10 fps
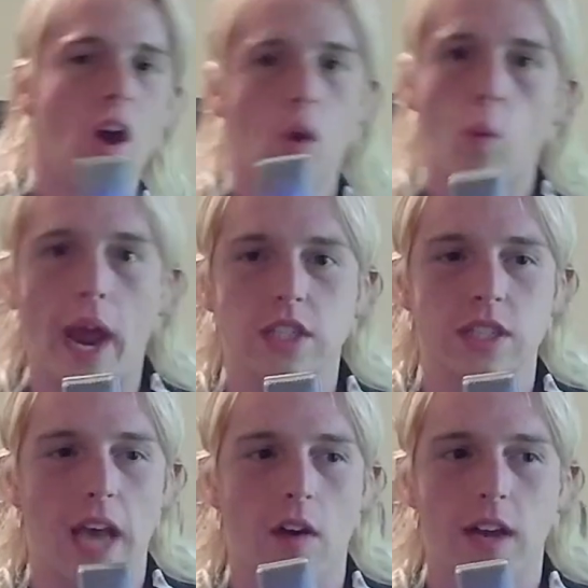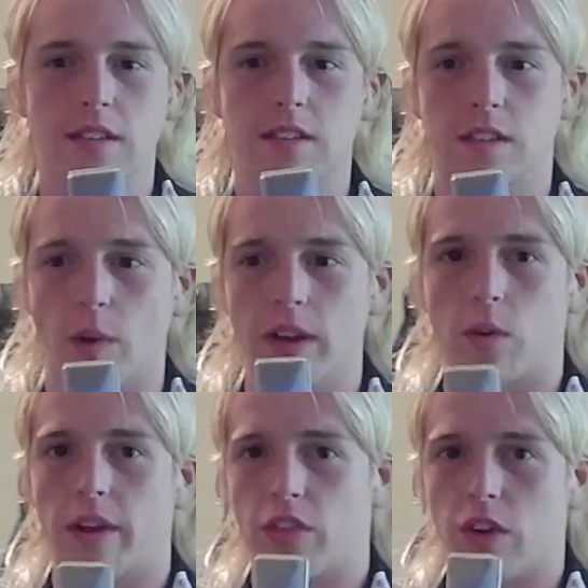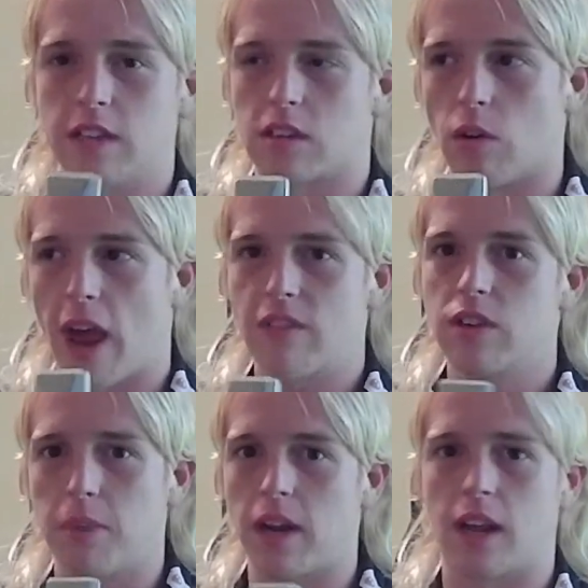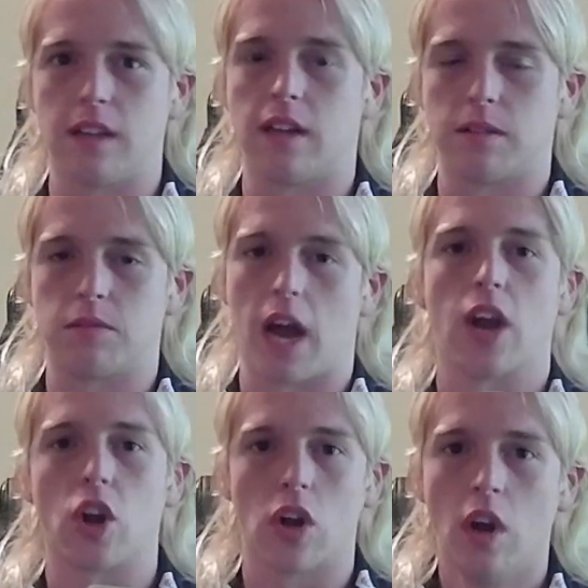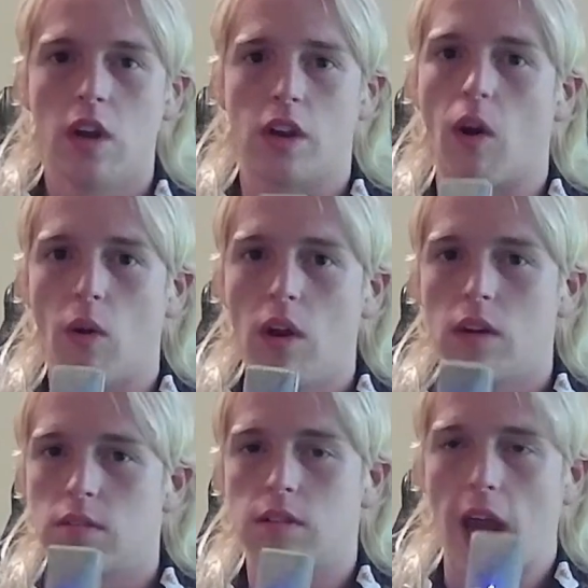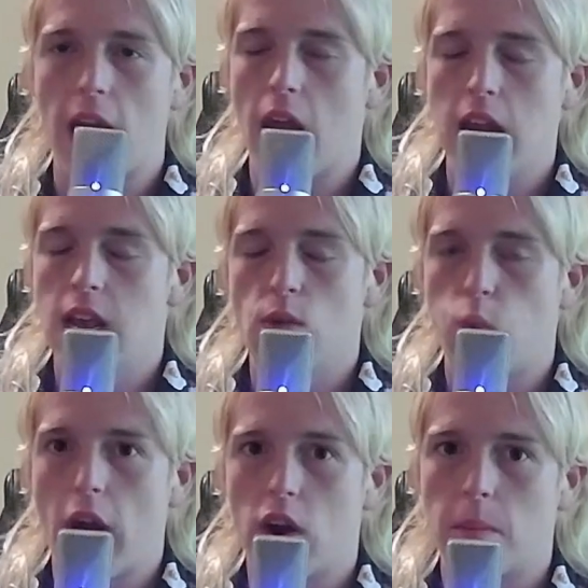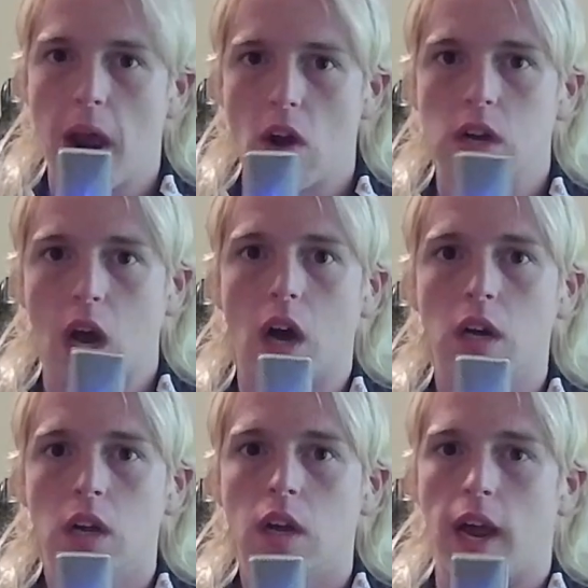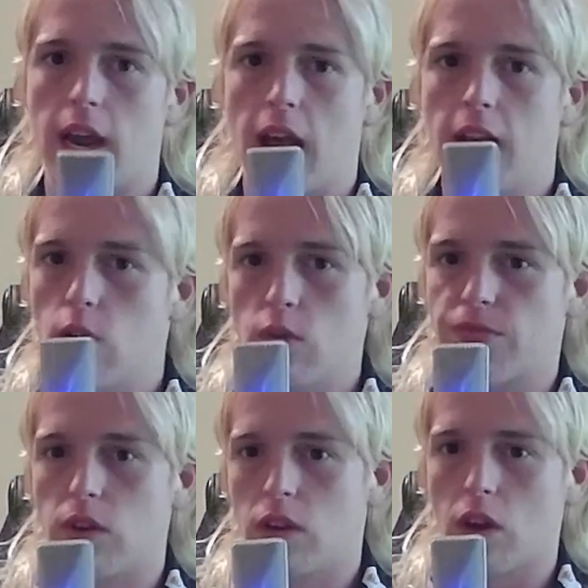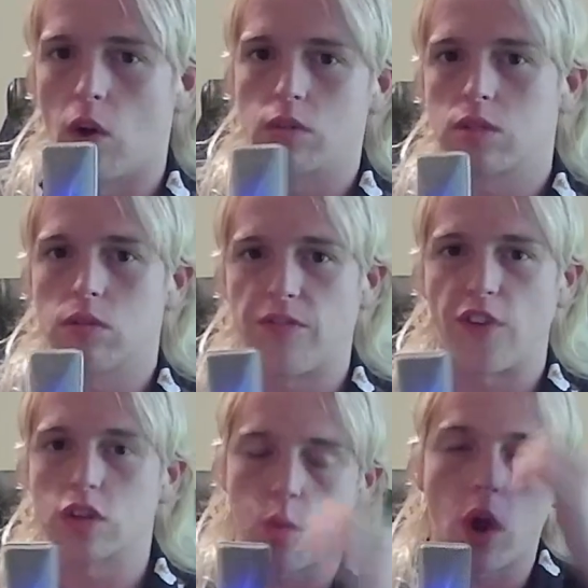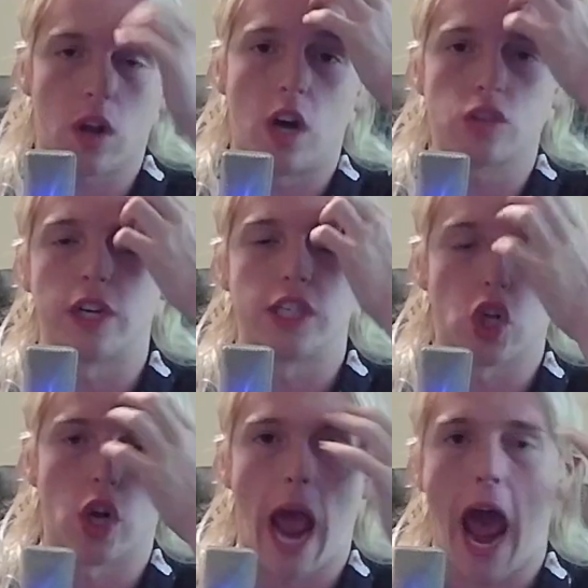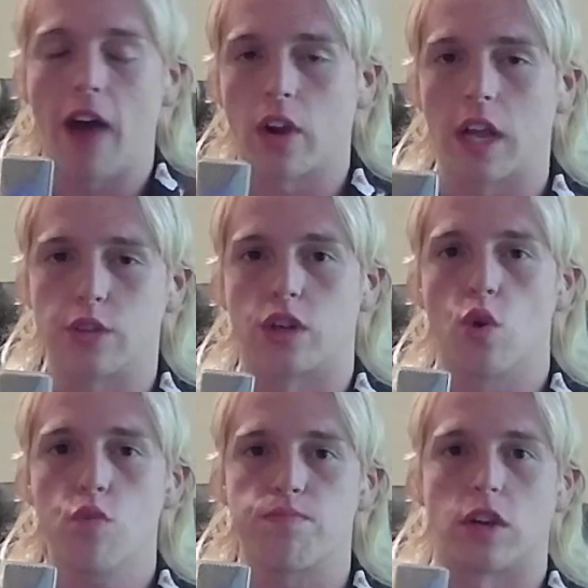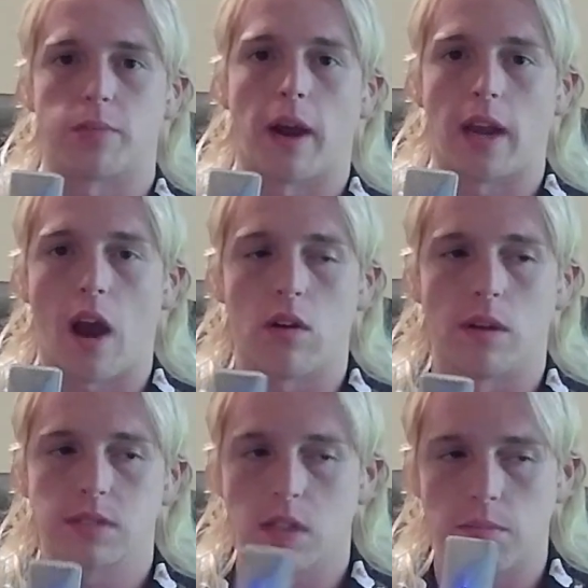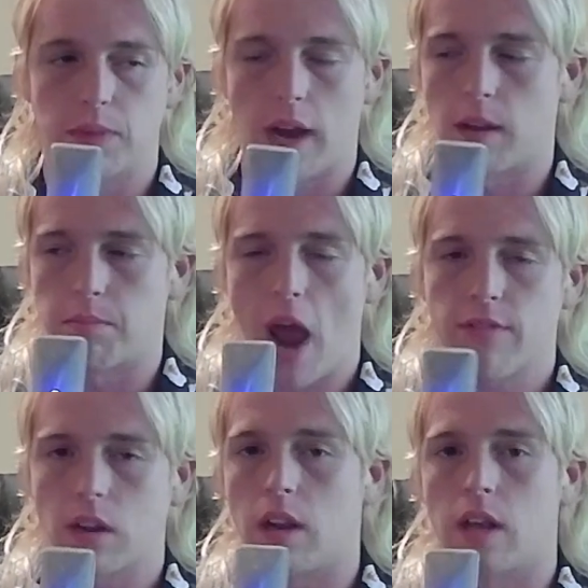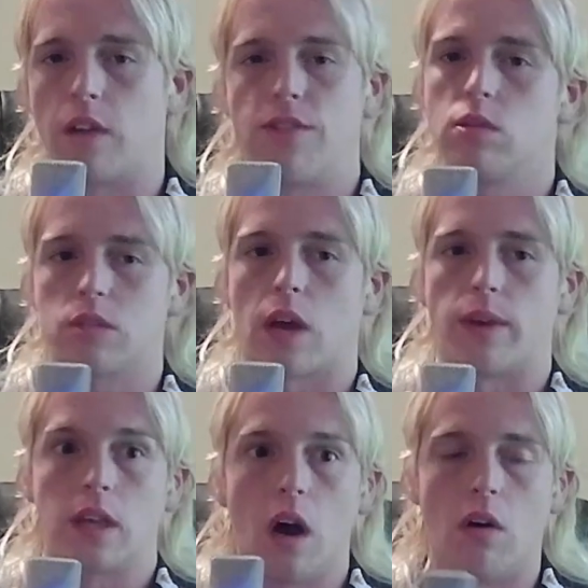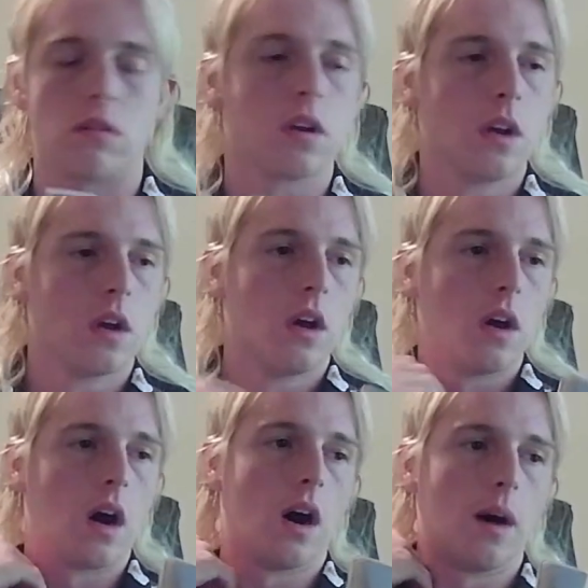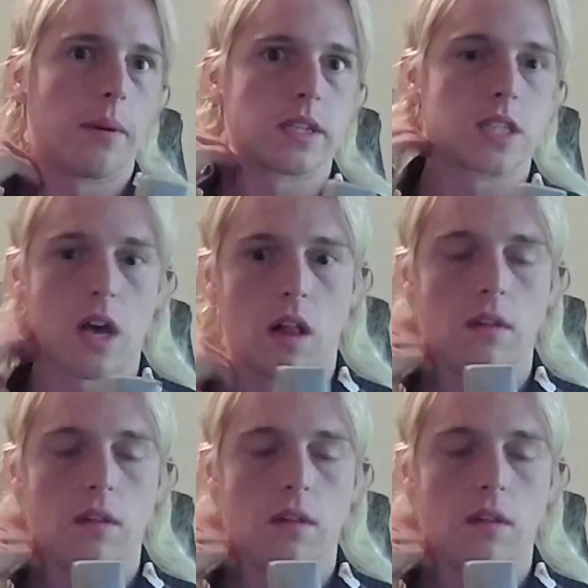Which nowadays is 2023, so everybody in the entire, anywhere in America and any first world country should have an electric toothbrush by now. And I'm still kind of bafflingly confused that we don't. But still.